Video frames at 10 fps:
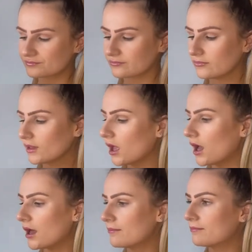
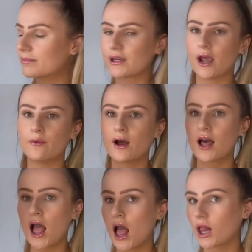Um, but no,
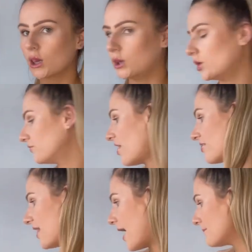love them.